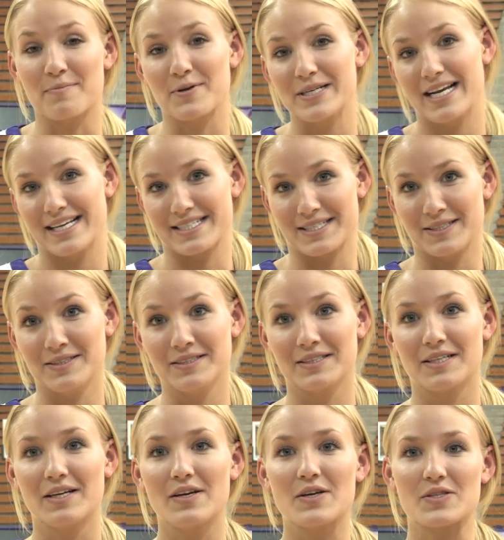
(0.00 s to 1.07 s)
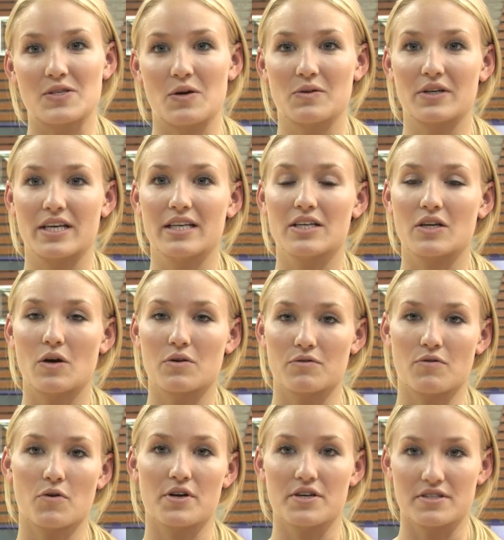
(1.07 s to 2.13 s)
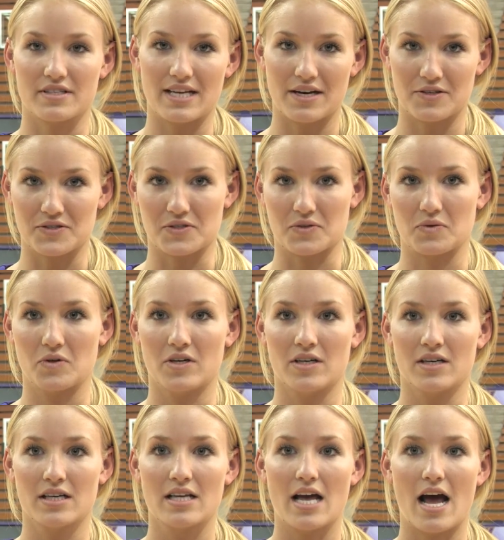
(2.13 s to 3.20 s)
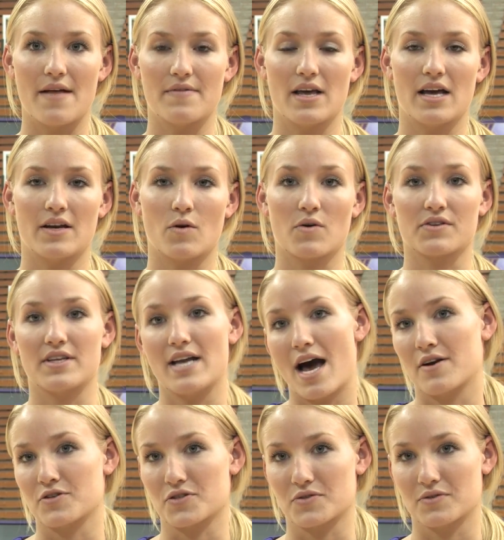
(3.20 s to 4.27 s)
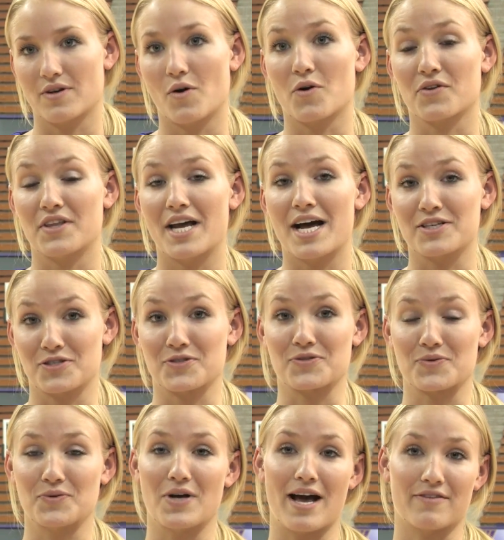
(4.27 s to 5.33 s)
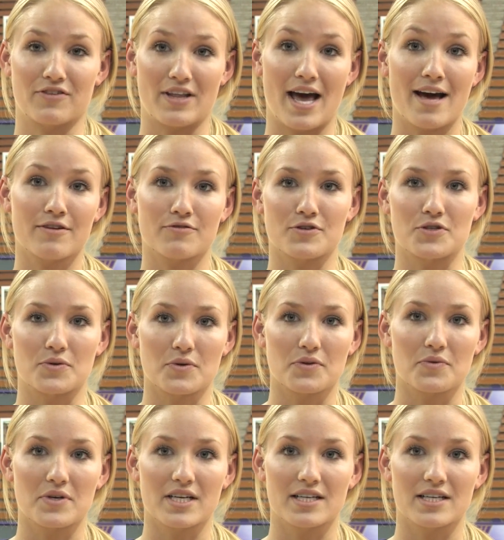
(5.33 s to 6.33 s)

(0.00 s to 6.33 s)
pre-dental, so looking to go to 4 years of dental school and then orthodontial school after that for 2 or 3